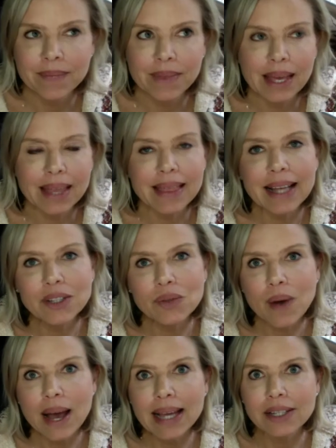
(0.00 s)
And that's
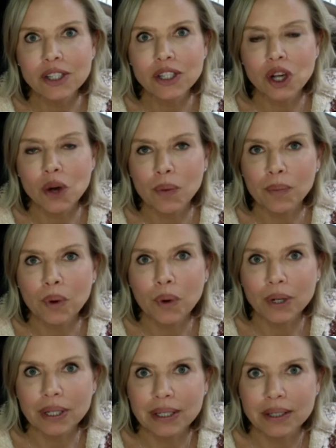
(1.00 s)
why it's so
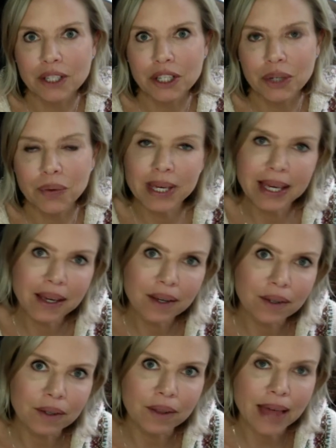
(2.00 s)
important to
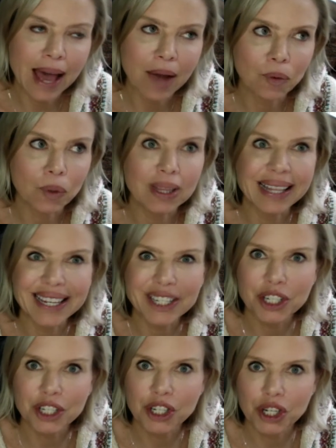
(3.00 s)
heal that
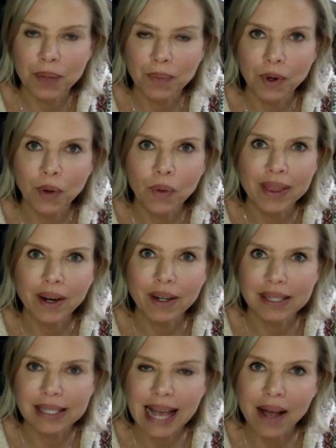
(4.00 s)
relationship with
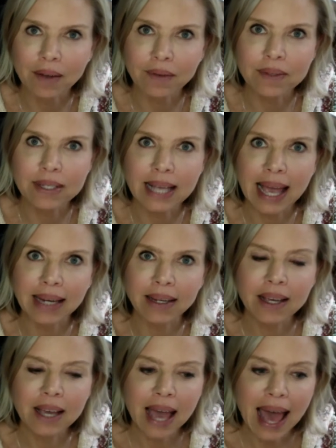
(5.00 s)
ourselves. And
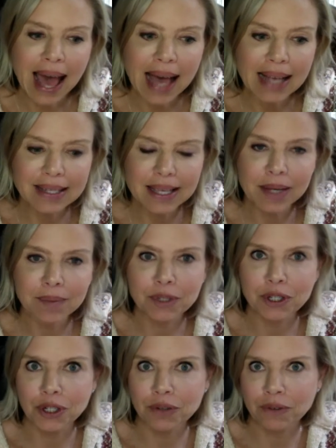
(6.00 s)
as the
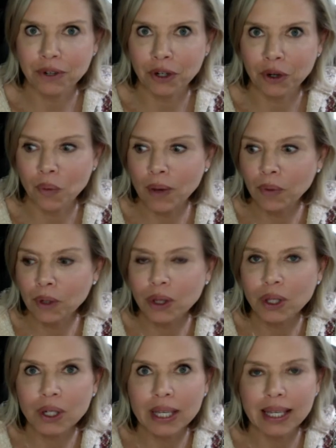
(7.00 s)
observer, when we're
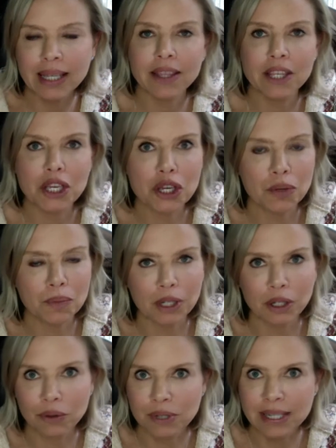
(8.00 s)
looking at the human
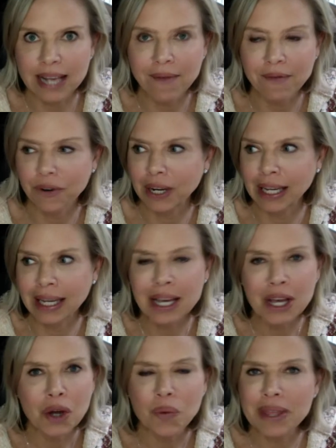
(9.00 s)
who's suffering
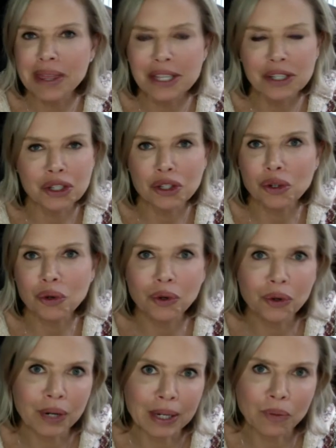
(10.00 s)
with this
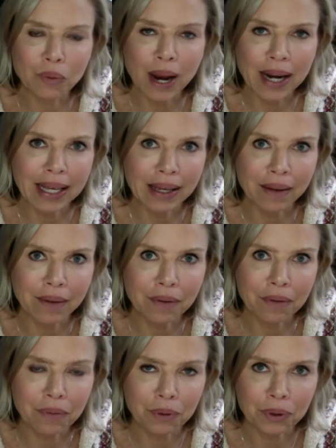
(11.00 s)
story running
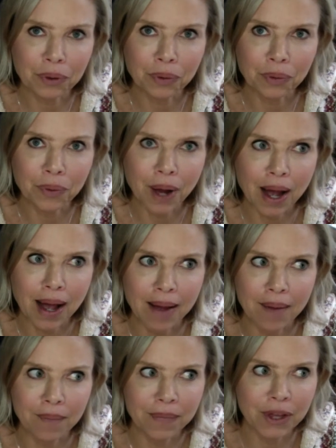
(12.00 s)
through
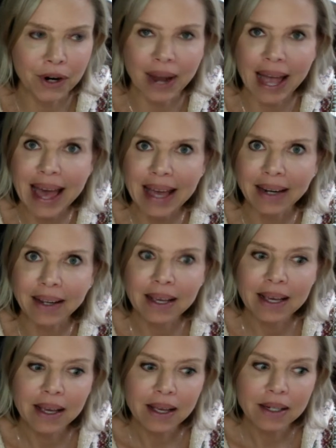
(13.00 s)
their head,
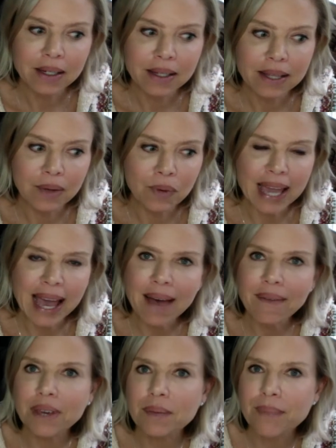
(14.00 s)
that we have
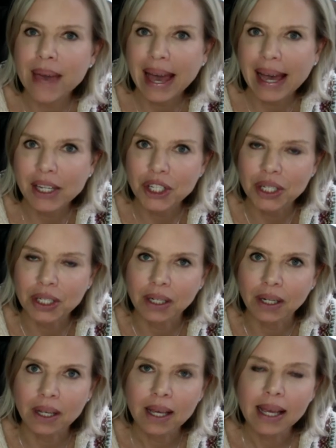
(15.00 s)
compassion
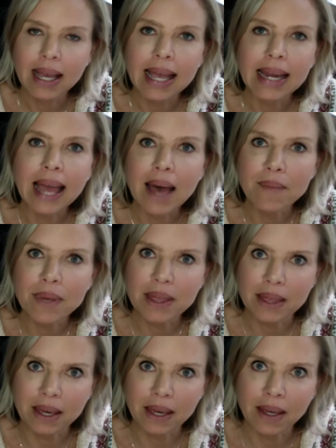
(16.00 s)
and
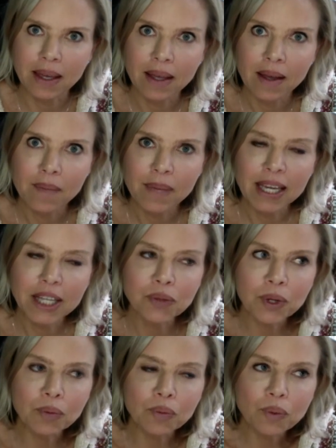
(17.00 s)
empathy, because
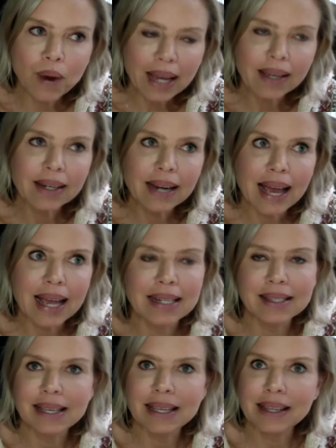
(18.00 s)
we recognize
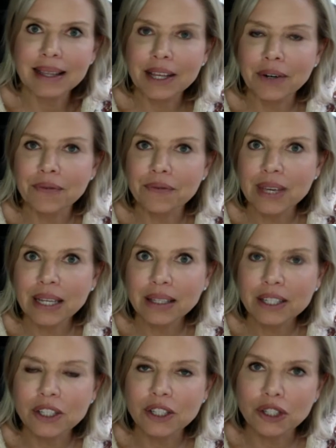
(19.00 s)
that their
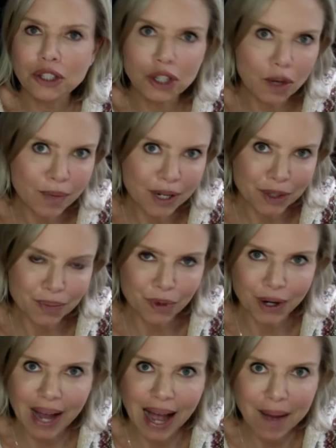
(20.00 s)
feelings are so much more
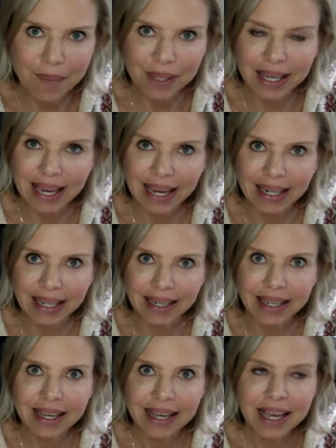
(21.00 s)
complicated
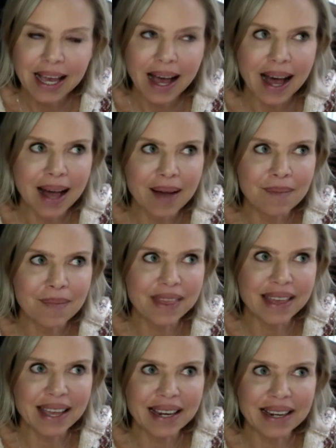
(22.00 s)

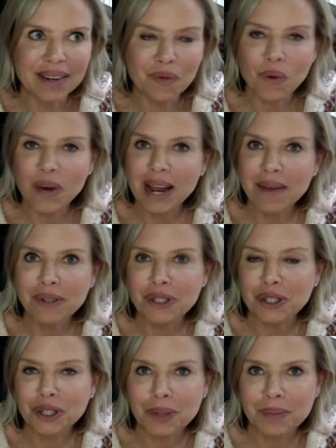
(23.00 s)
than whatever
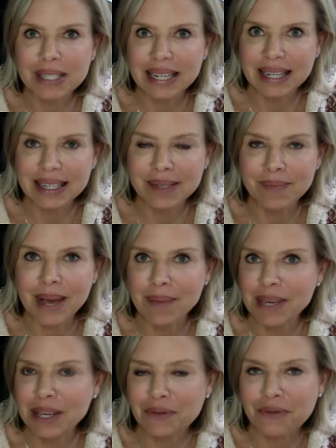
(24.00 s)
circumstance might
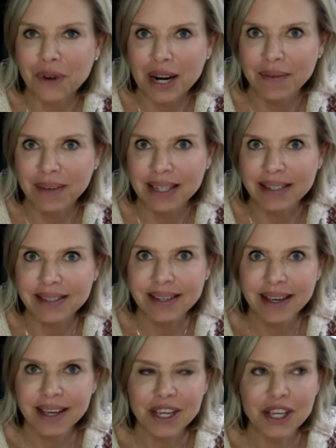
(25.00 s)
be in front of us.
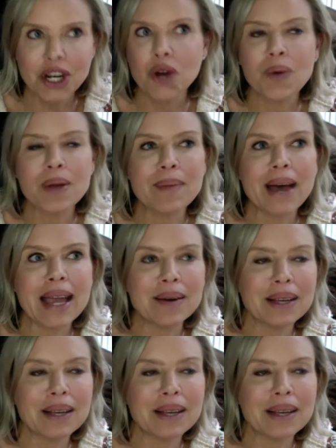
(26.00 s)
We might